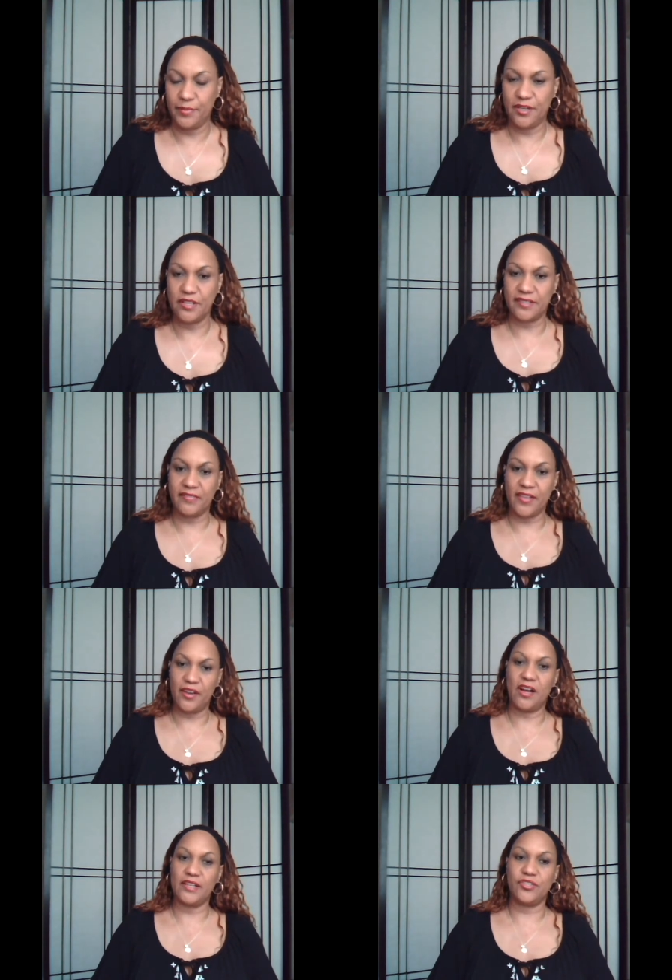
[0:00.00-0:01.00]
because
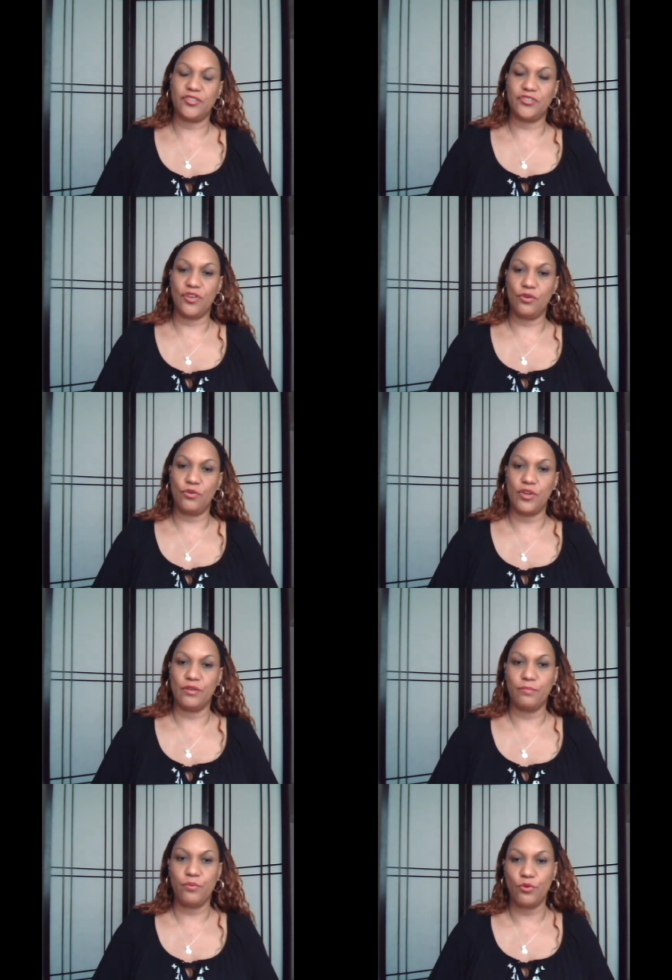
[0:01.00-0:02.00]
they are so
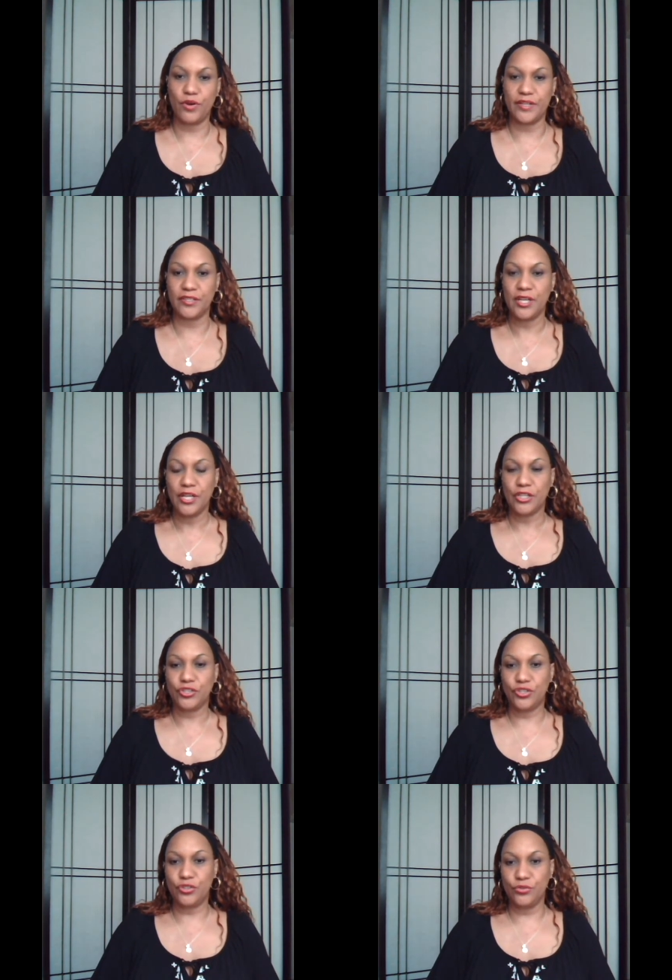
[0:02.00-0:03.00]
important
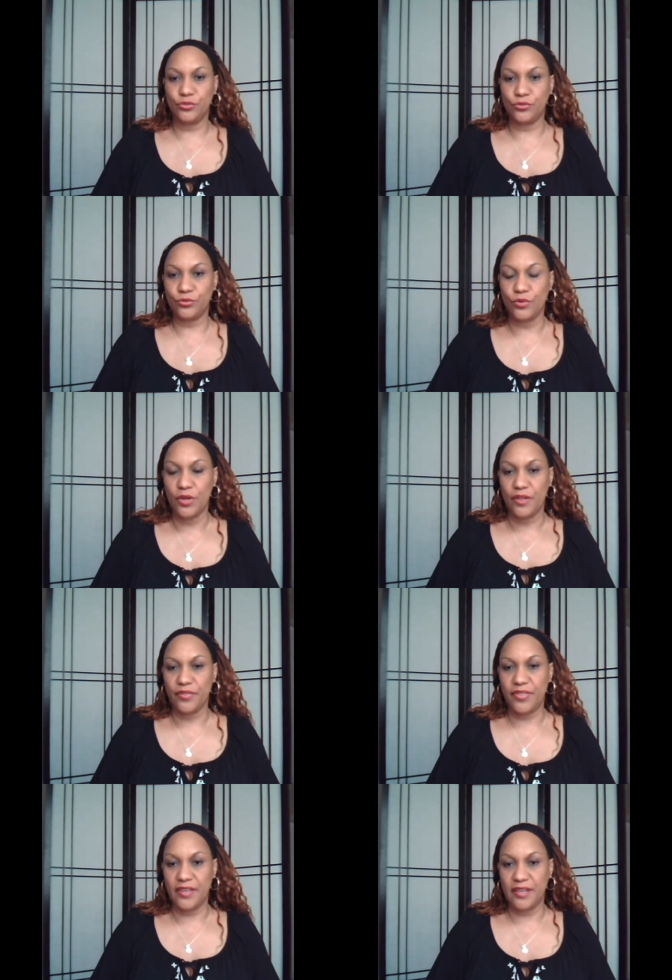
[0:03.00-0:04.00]
to
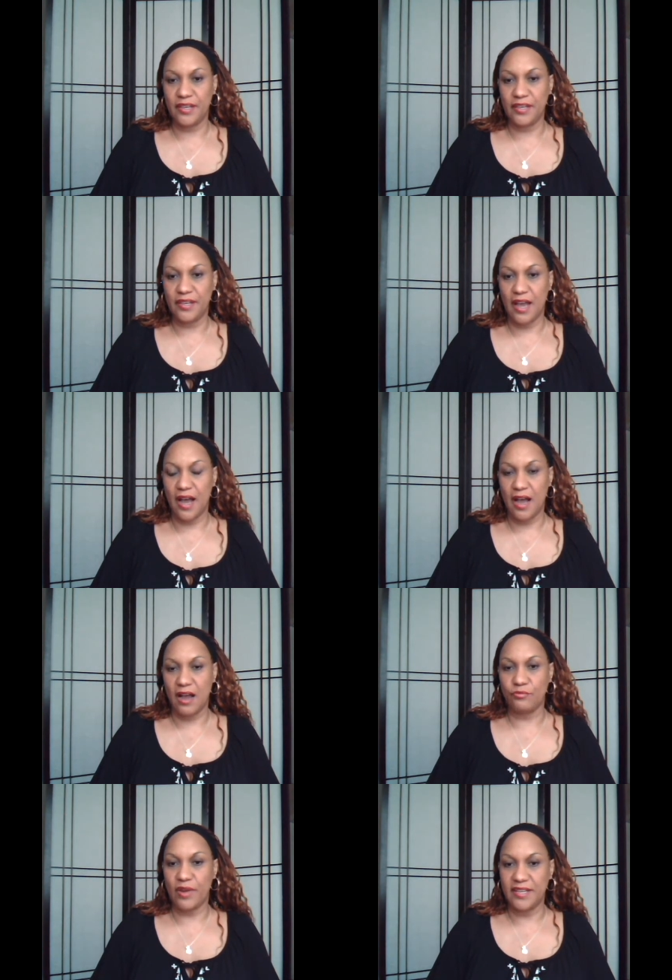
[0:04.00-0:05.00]
the
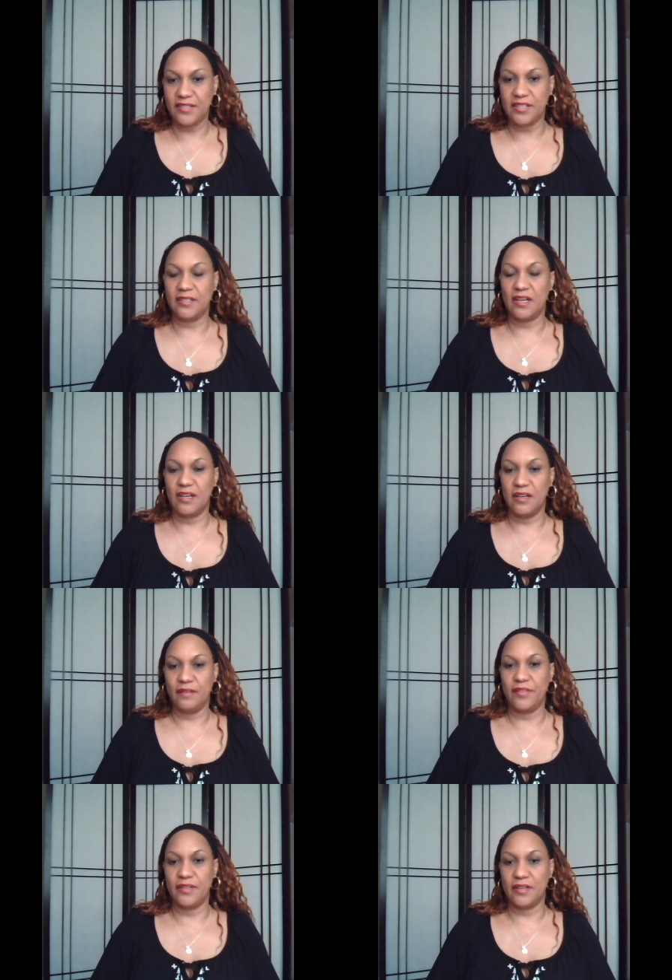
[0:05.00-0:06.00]
raising
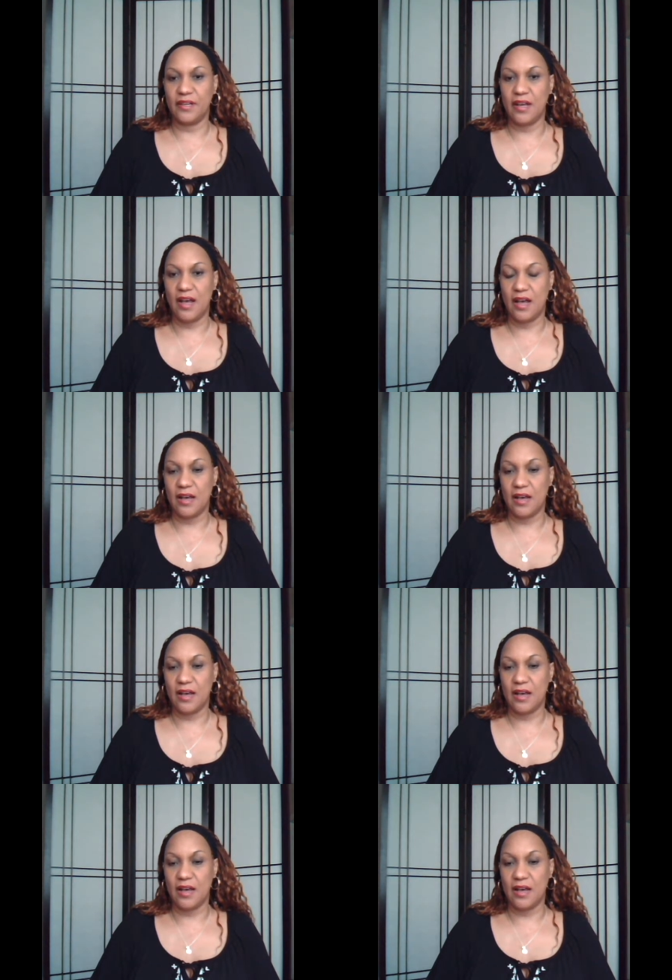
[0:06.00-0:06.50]
of the